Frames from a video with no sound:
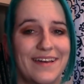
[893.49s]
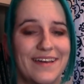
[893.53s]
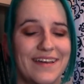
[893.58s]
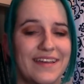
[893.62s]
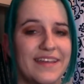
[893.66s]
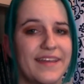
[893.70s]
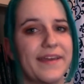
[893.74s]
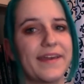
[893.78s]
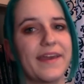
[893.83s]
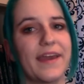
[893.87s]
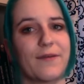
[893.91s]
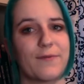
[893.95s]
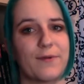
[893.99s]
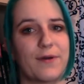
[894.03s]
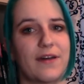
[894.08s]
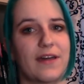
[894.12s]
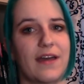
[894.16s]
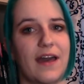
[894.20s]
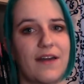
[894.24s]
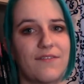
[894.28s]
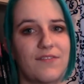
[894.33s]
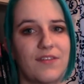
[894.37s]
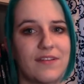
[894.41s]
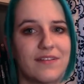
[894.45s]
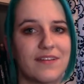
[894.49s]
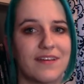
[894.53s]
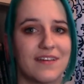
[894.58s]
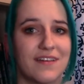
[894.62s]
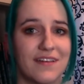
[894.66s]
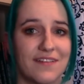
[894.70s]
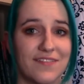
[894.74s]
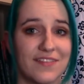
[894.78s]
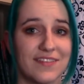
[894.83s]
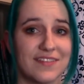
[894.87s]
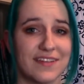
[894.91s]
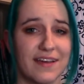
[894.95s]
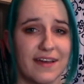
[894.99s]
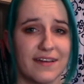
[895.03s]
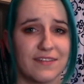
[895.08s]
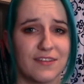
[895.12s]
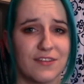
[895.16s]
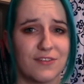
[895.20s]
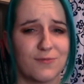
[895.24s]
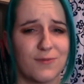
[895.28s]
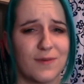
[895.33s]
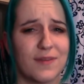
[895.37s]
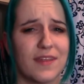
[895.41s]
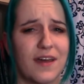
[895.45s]
You can't really have the League of
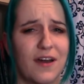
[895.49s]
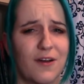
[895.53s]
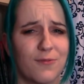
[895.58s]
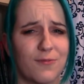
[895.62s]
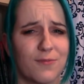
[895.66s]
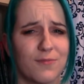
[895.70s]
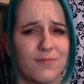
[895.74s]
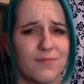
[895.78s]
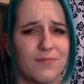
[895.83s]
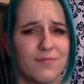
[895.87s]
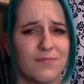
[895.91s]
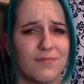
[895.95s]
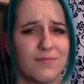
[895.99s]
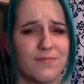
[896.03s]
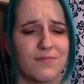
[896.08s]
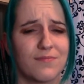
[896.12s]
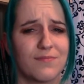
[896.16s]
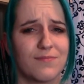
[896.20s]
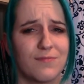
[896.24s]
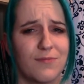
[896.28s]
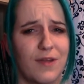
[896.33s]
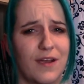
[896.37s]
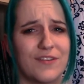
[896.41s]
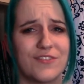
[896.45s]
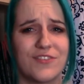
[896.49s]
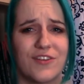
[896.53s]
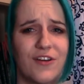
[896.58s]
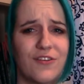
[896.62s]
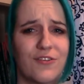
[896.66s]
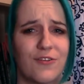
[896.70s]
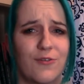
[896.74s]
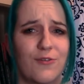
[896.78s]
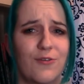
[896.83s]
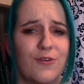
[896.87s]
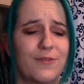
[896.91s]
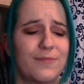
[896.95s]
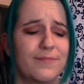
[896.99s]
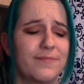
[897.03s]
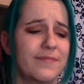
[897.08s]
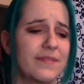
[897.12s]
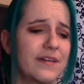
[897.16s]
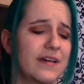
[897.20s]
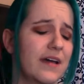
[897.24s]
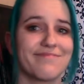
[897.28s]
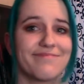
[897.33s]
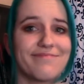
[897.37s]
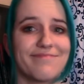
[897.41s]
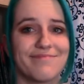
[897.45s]
Assassins without Ra's al Ghul.
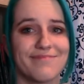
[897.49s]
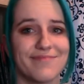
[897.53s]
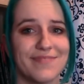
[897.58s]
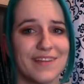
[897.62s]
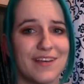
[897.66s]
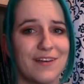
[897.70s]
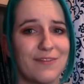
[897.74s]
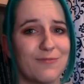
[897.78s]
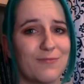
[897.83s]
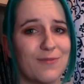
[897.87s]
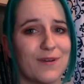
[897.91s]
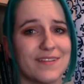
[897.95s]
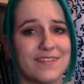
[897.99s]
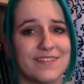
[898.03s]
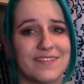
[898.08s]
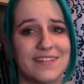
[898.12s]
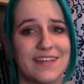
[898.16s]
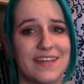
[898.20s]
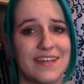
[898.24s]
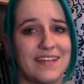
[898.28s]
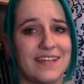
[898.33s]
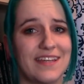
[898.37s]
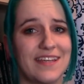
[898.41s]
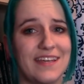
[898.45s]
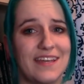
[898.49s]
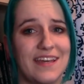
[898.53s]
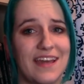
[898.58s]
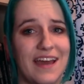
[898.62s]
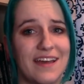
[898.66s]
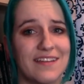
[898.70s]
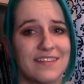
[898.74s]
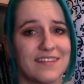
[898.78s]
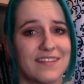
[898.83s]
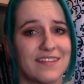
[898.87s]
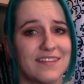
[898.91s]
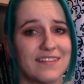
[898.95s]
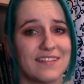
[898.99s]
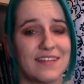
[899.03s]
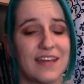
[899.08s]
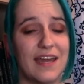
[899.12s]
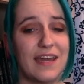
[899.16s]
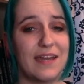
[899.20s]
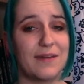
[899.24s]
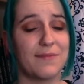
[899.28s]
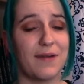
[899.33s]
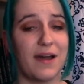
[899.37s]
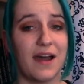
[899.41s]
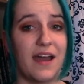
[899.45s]
What skin he has in this
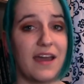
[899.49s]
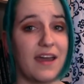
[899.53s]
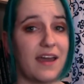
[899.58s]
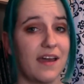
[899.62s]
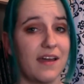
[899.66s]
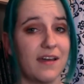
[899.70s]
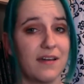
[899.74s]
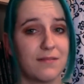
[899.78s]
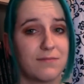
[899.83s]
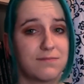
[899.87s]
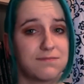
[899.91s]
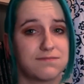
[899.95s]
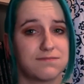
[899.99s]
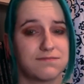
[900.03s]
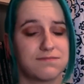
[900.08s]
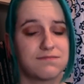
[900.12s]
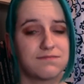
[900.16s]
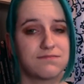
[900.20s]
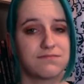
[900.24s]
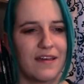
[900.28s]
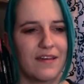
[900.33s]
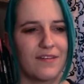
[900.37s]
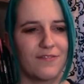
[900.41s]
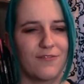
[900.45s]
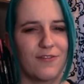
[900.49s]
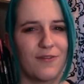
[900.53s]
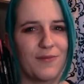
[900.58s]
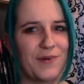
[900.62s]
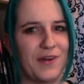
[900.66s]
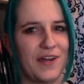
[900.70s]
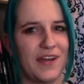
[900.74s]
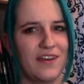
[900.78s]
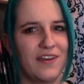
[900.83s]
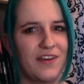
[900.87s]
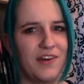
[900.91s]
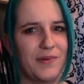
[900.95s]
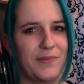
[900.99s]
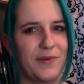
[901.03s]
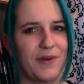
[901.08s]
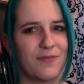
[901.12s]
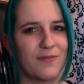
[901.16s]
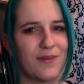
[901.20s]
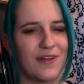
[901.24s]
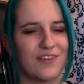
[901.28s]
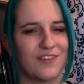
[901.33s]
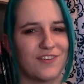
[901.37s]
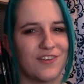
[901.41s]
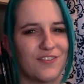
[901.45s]
game, I... From what I know about
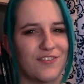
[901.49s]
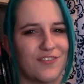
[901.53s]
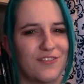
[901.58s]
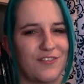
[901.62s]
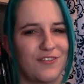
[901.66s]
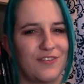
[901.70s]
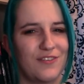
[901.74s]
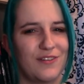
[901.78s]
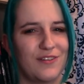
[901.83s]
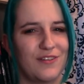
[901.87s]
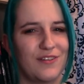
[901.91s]
Ra's al Ghul,